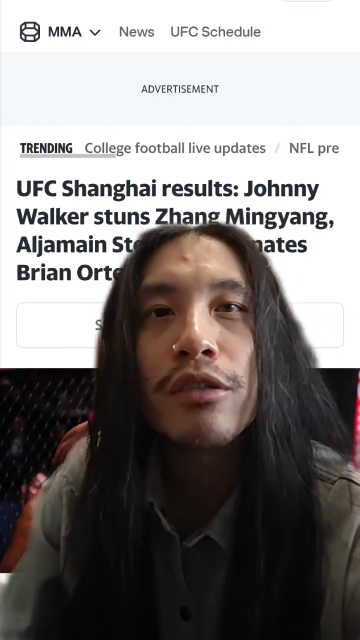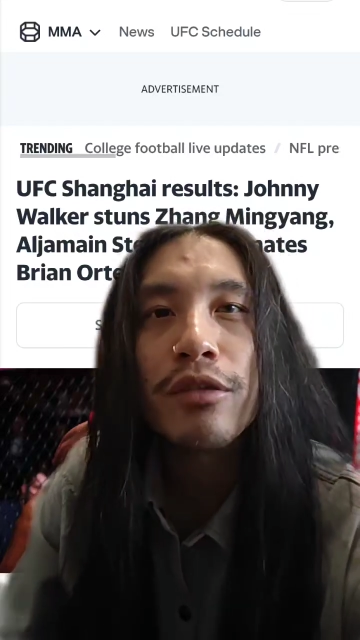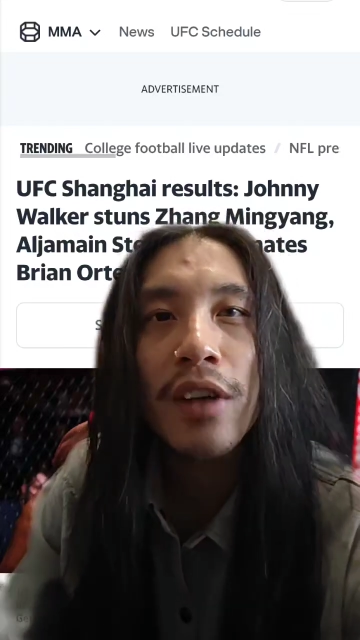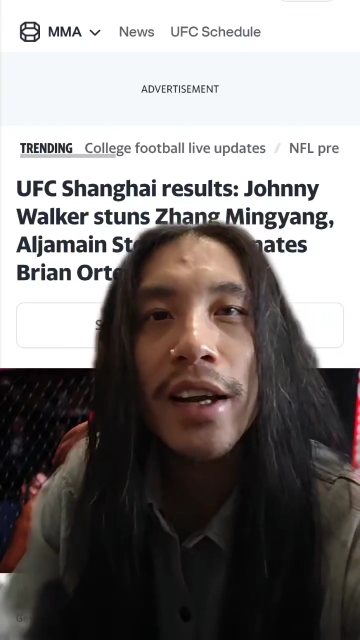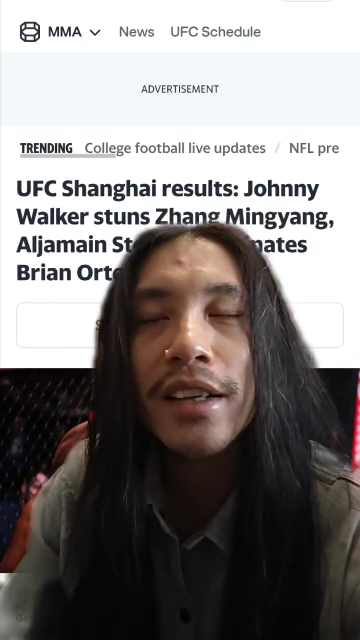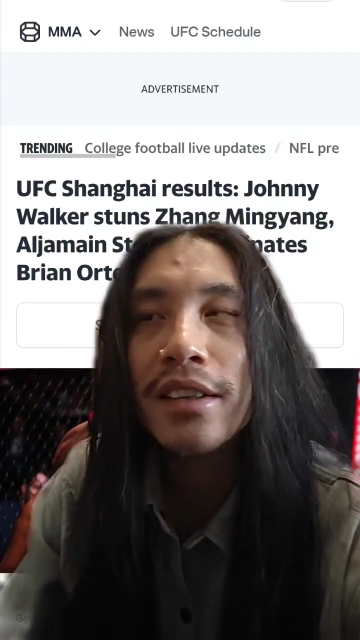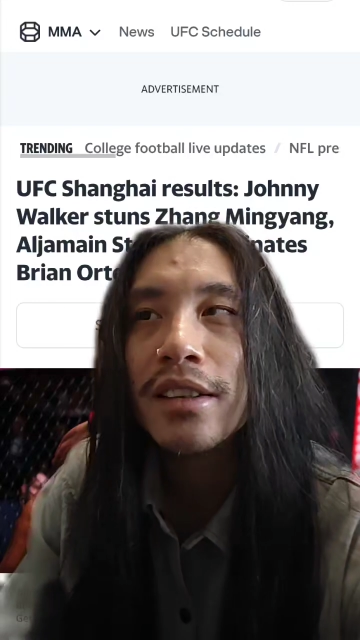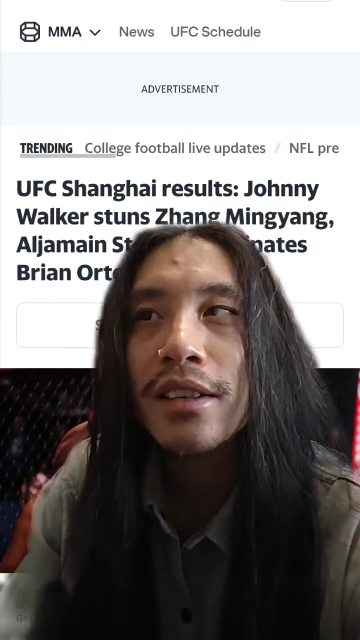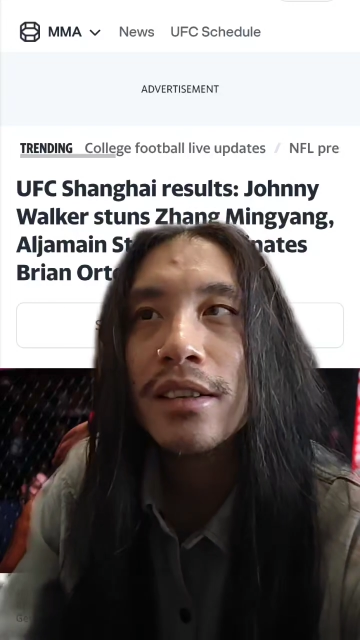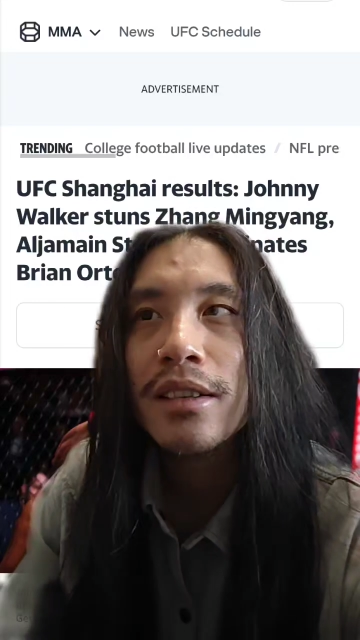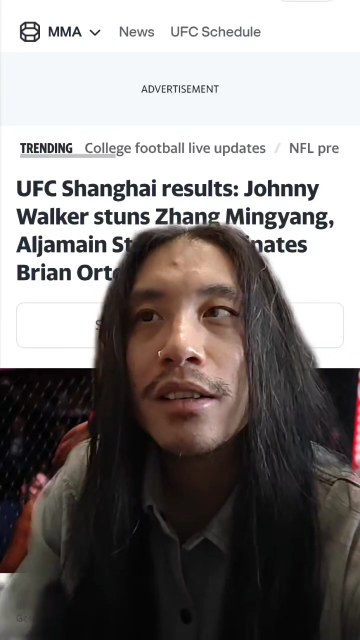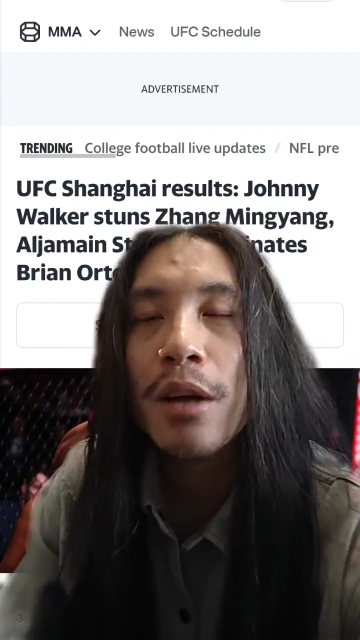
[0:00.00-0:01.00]
fight
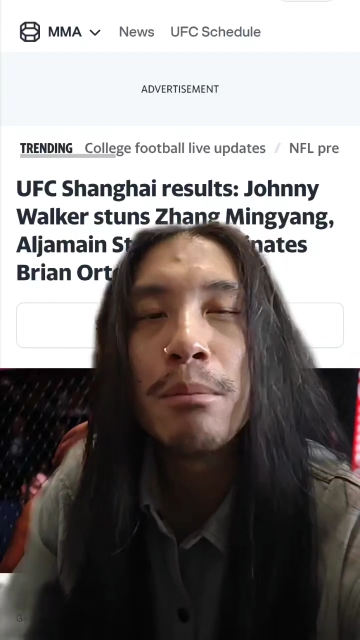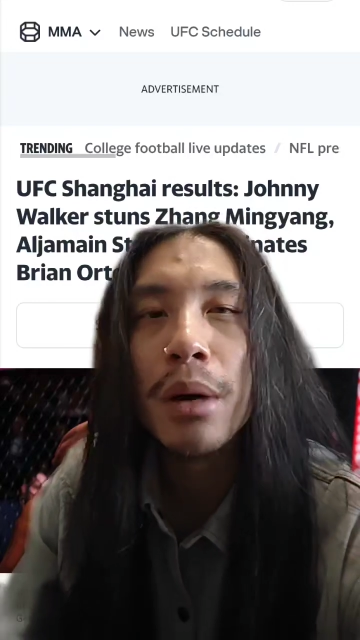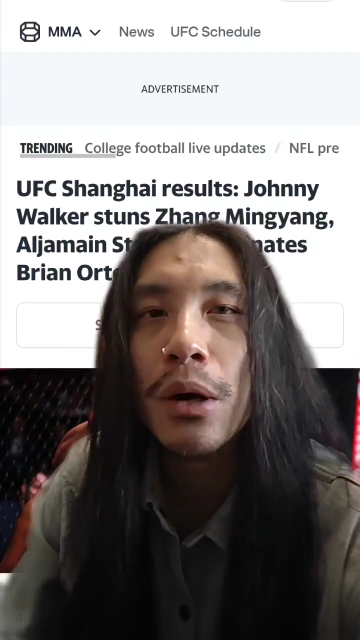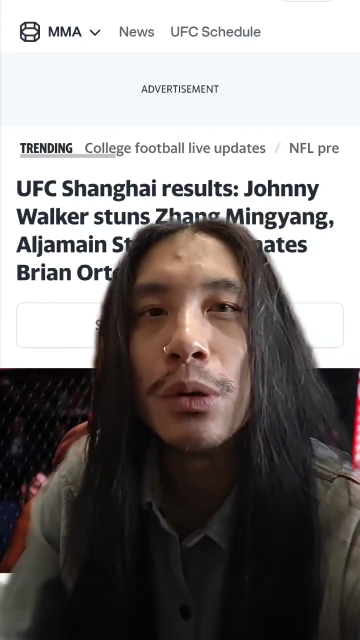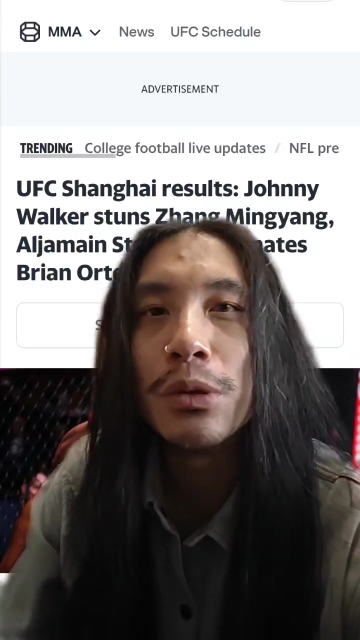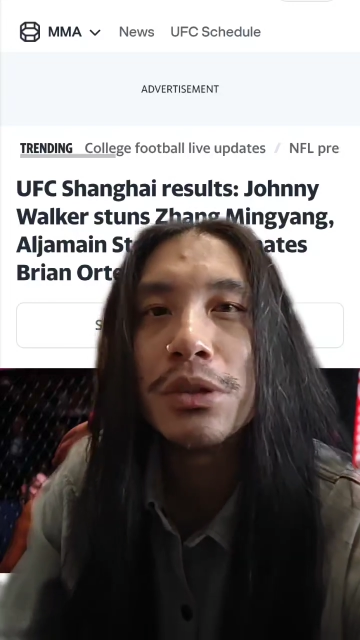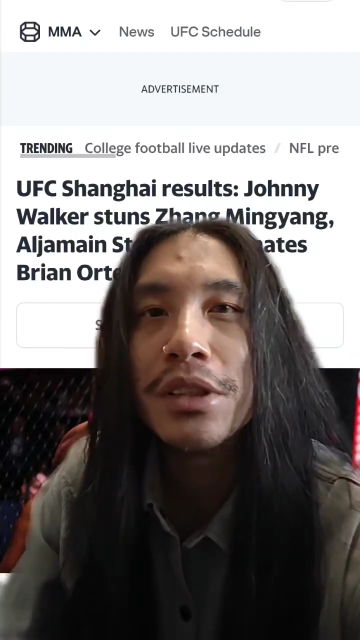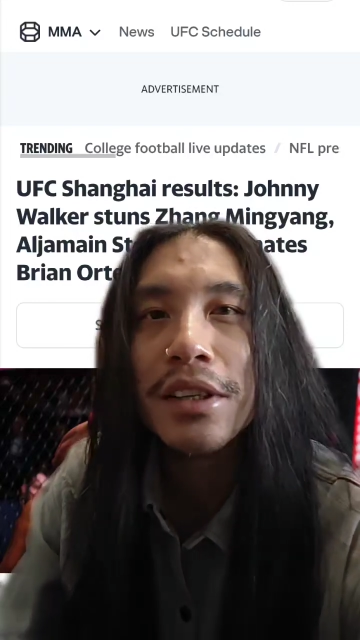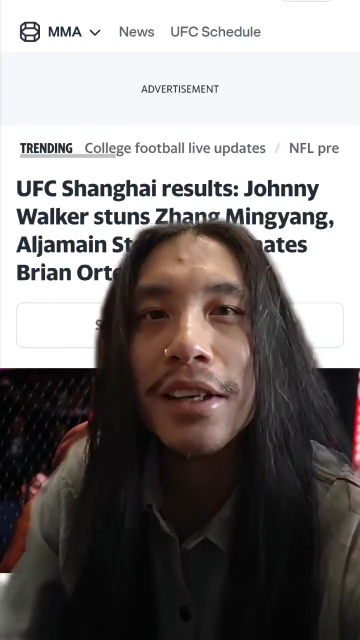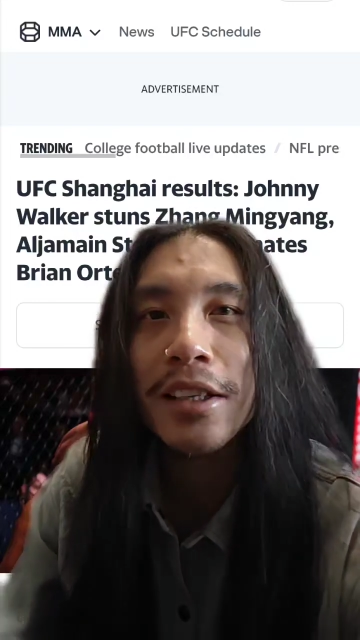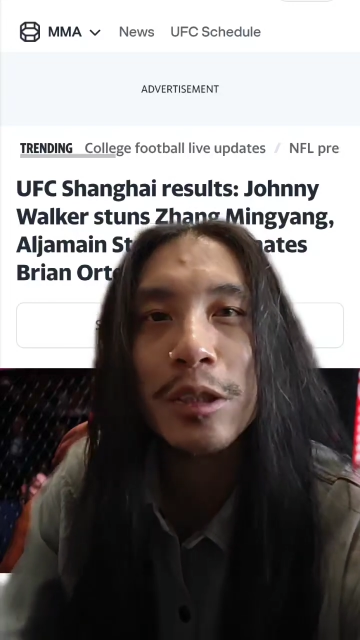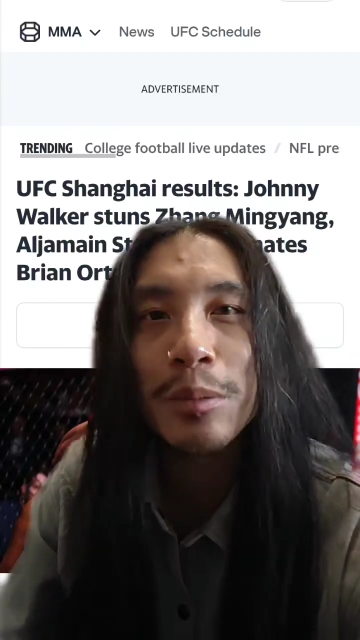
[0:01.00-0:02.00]
composed
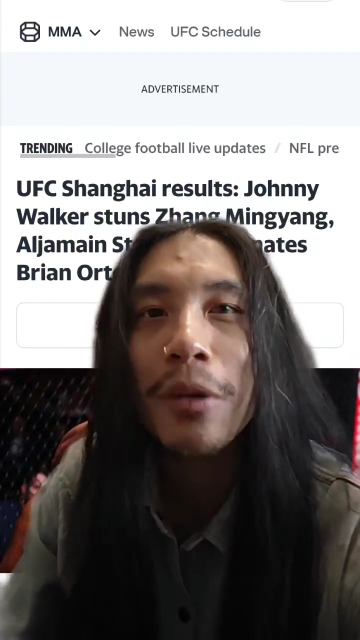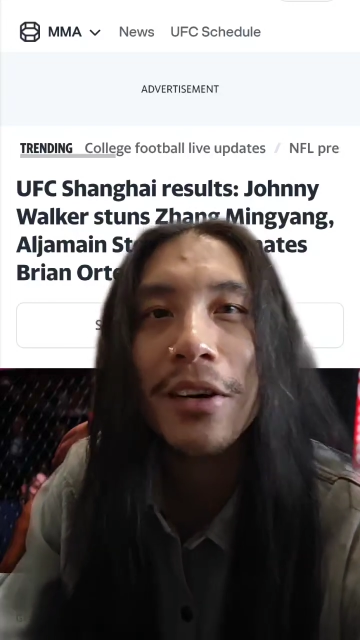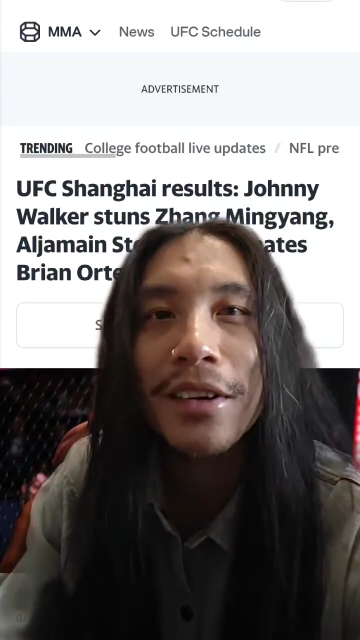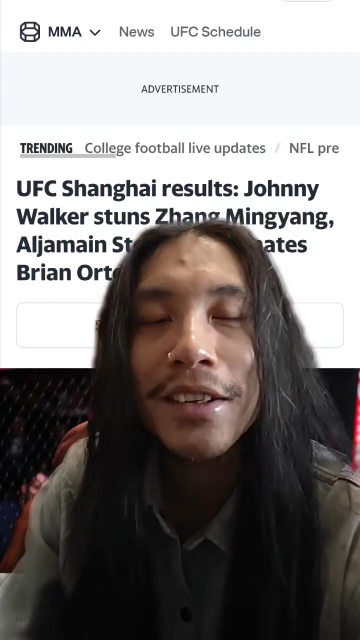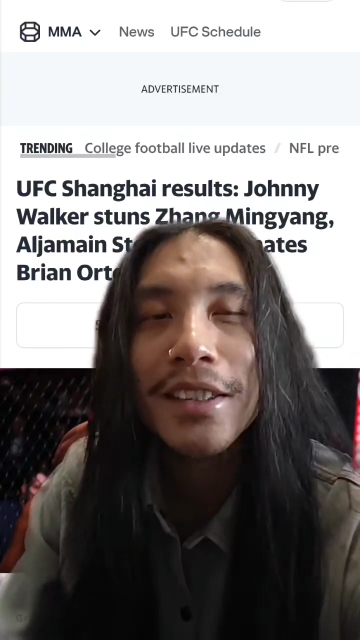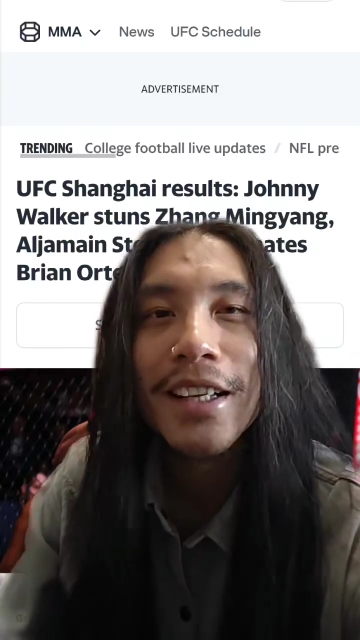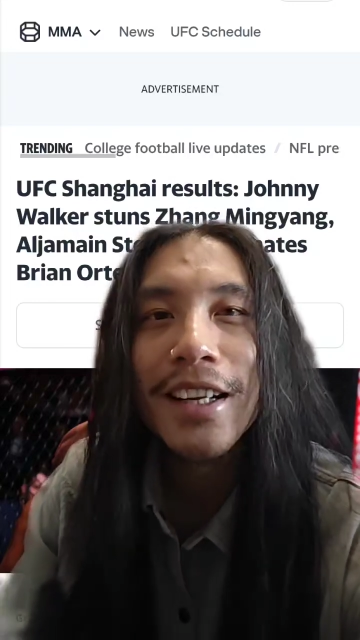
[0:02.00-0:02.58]
and smart?